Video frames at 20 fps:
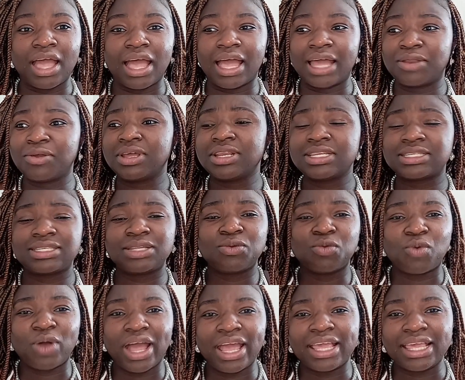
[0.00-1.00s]
I don't
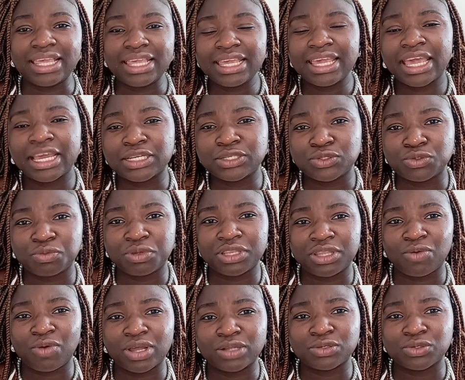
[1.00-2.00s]
understand why he had to be
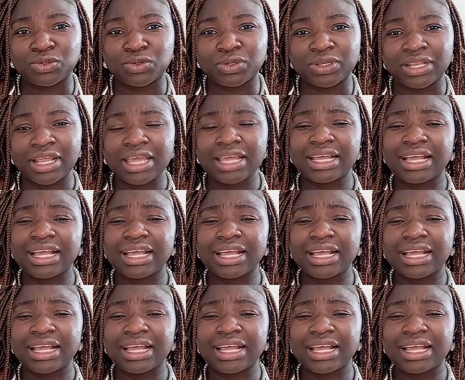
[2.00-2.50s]
the one to do that.